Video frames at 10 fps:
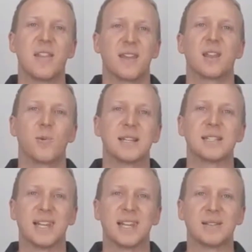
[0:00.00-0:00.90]
They're the ones
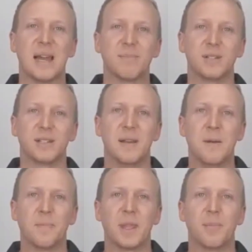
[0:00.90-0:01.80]
that get adapted.
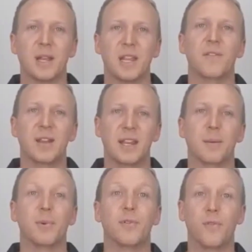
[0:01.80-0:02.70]
But if in a
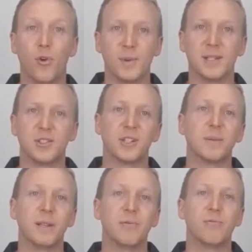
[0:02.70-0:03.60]
performance you're
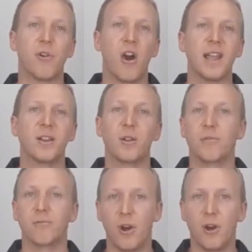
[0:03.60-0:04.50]
going to be riding on
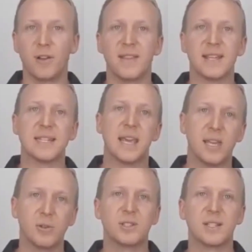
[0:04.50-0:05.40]
the road and there's
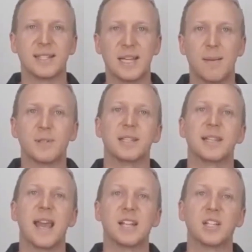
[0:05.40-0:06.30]
hills and there's ups and
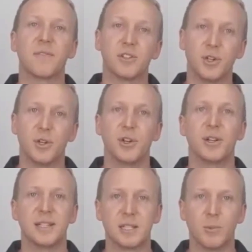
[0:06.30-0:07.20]
downs, you have to
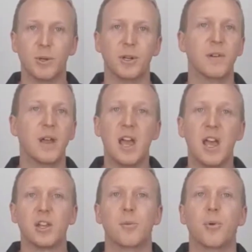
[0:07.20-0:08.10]
turn and swerve,
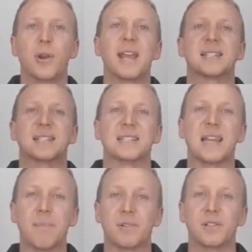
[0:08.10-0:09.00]
your body hasn't
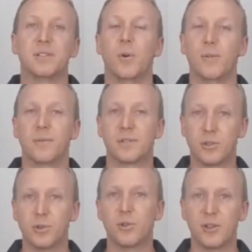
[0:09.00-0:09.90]
adapted
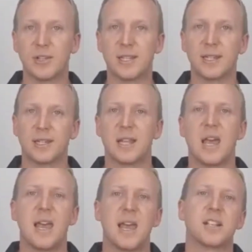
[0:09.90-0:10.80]
to those things.
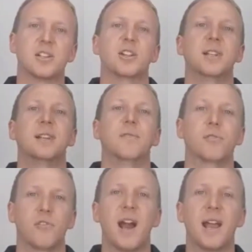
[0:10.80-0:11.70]
And so you need the
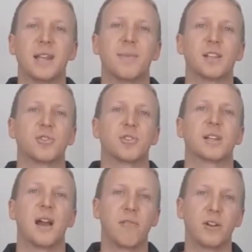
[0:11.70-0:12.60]
variety to make sure you're
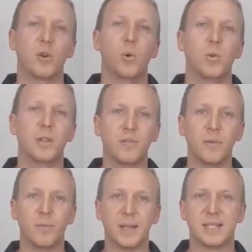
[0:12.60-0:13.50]
covering all the
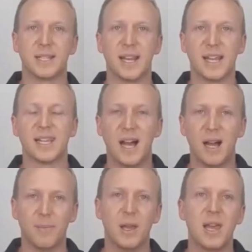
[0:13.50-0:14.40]
different bits that are going to
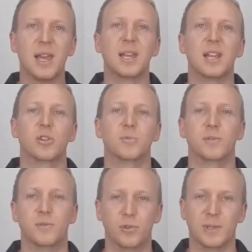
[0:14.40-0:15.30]
come in your
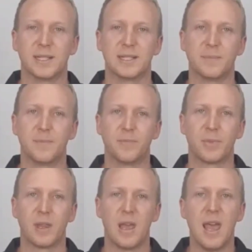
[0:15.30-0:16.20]
performance.
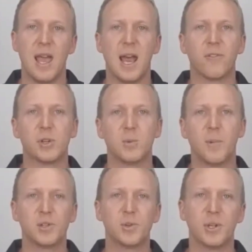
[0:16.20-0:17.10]
And of course, when
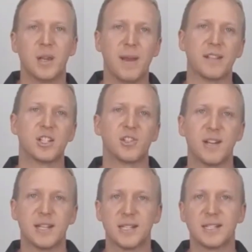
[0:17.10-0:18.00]
we're talking about the
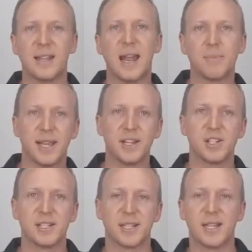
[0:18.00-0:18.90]
stresses and
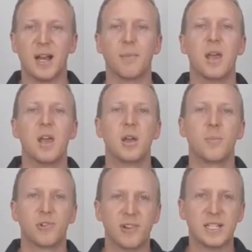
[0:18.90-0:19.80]
adaptations that come,
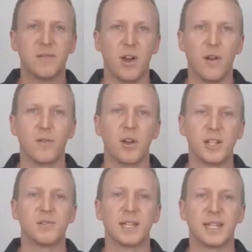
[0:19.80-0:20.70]
progressive overload
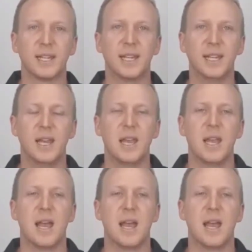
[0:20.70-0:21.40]
is really key.